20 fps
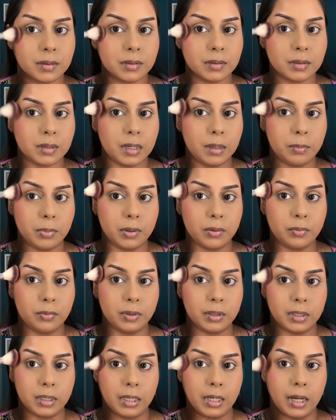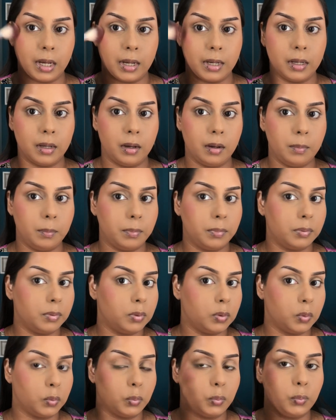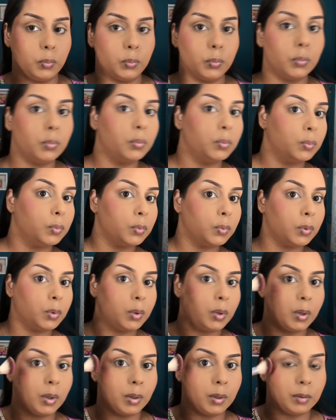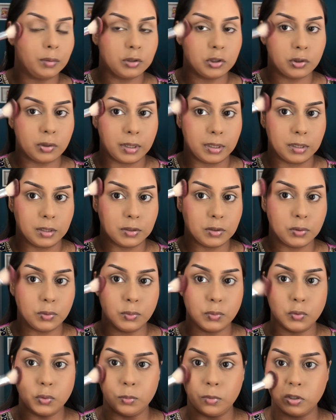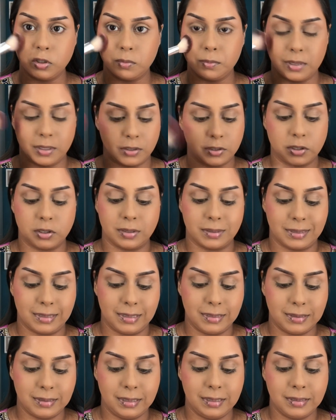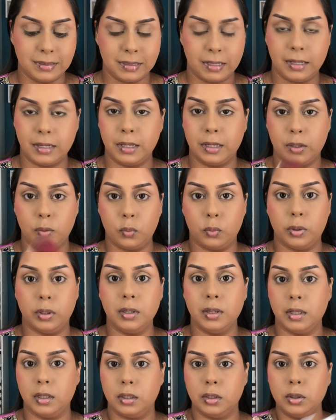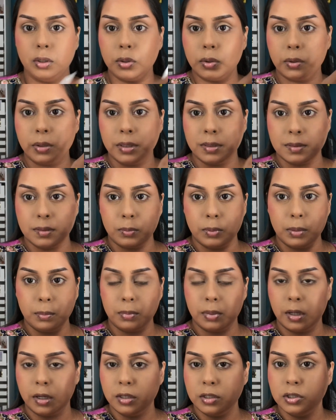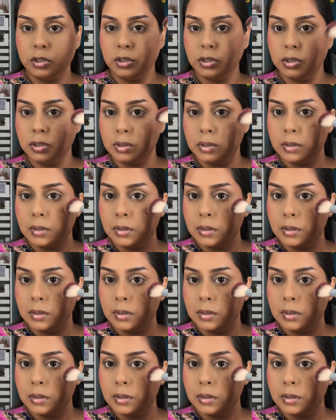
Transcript: Keep it really high up. Ooh, try not to do too much blush because these days I like going a little crazy with blush.